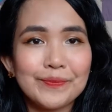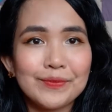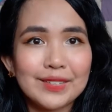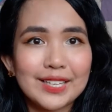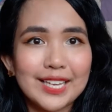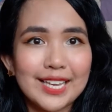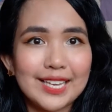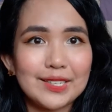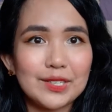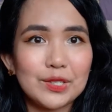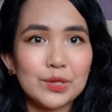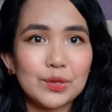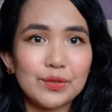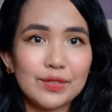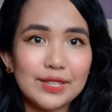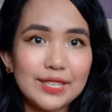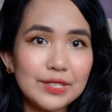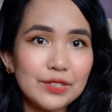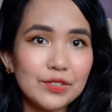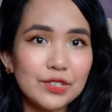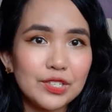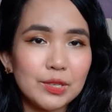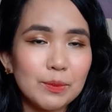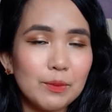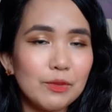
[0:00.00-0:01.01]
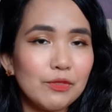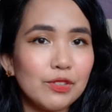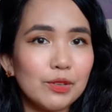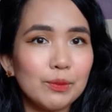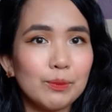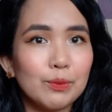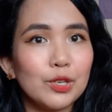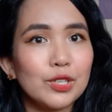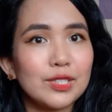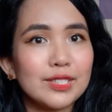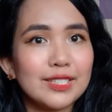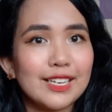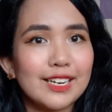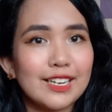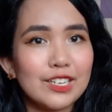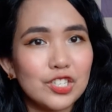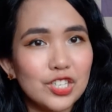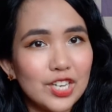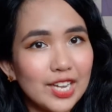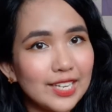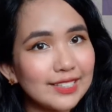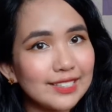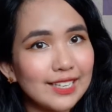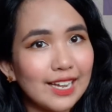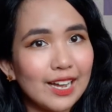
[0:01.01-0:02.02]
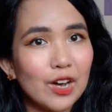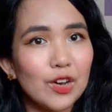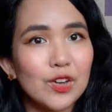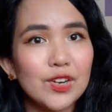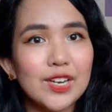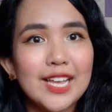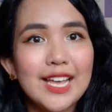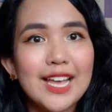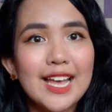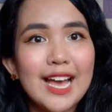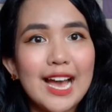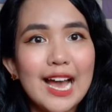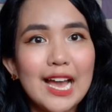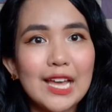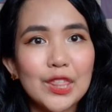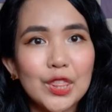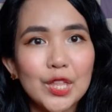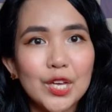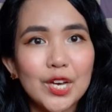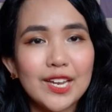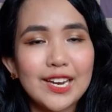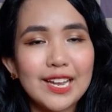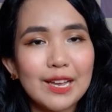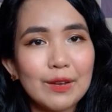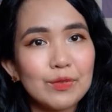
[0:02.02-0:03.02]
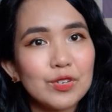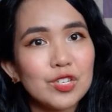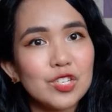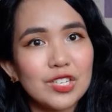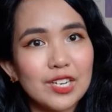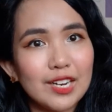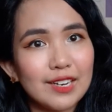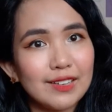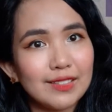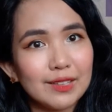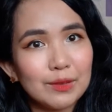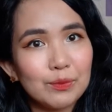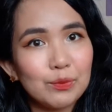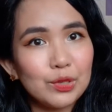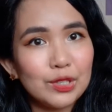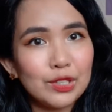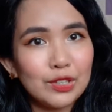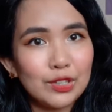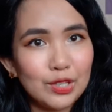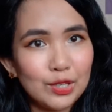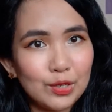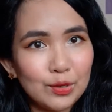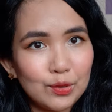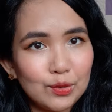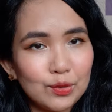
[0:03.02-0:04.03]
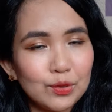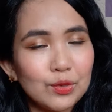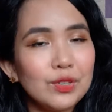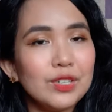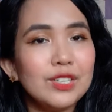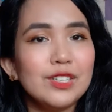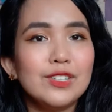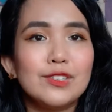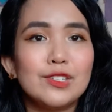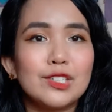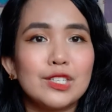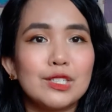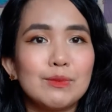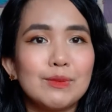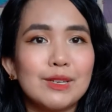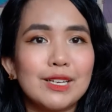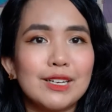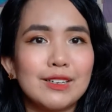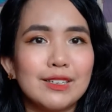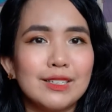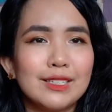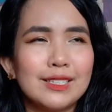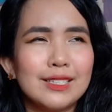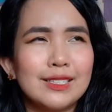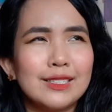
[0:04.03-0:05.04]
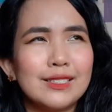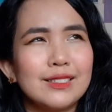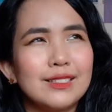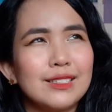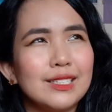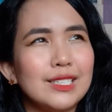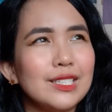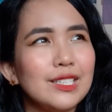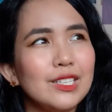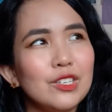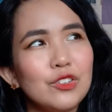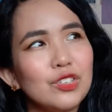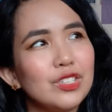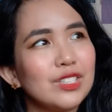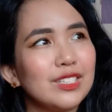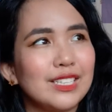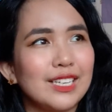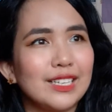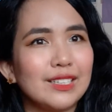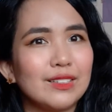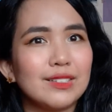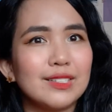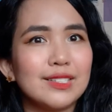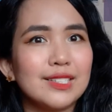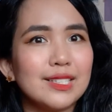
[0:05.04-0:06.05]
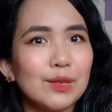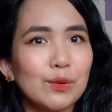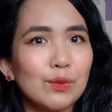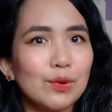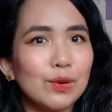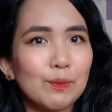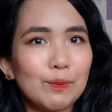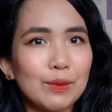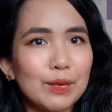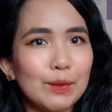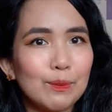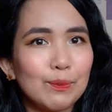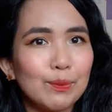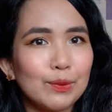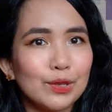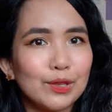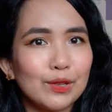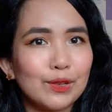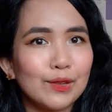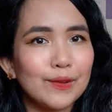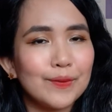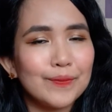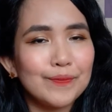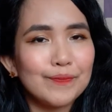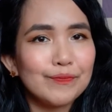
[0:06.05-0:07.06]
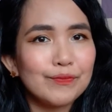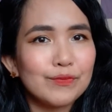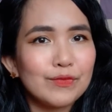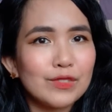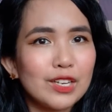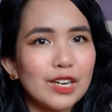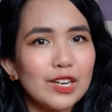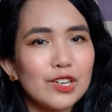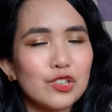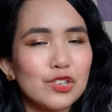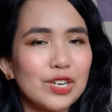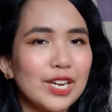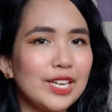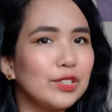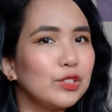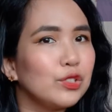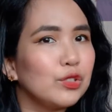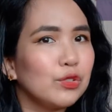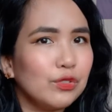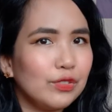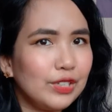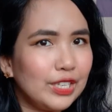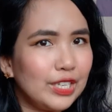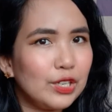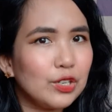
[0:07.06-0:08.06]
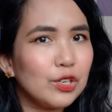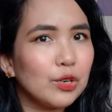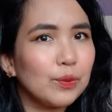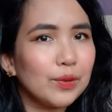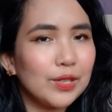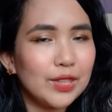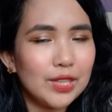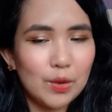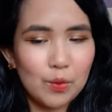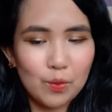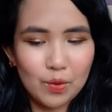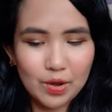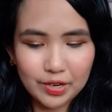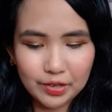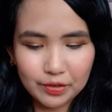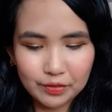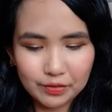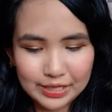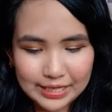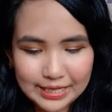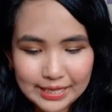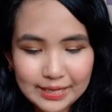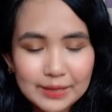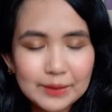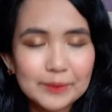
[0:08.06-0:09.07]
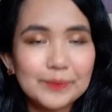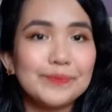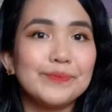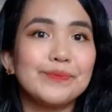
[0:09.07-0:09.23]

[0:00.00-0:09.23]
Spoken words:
Okay, so these are some of the books that I checked out. I thought I would share them with you just because it's interesting to see what people are trying to read or what they want to read.